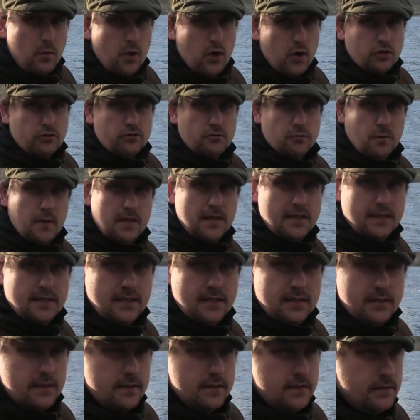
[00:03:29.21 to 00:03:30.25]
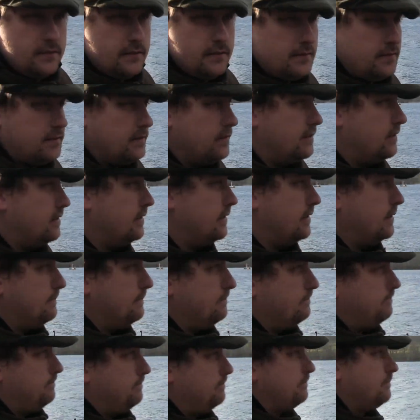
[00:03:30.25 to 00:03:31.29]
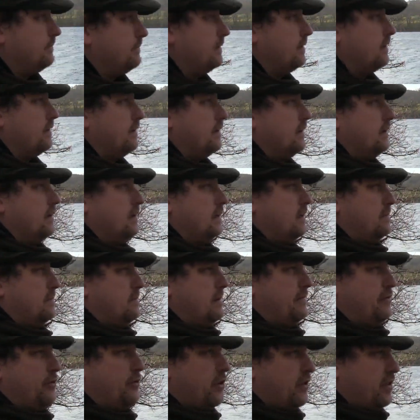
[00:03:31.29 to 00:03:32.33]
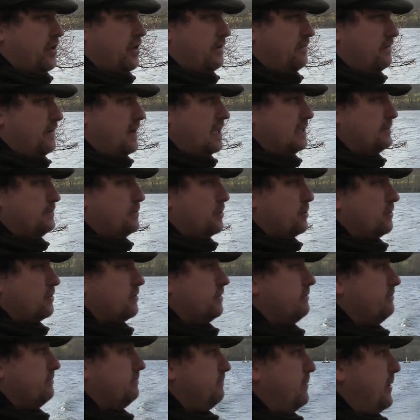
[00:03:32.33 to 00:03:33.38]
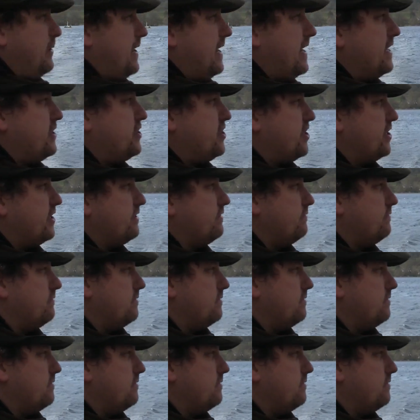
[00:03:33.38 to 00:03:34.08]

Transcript: water as well, is this? I mean, if you're on their Facebook page,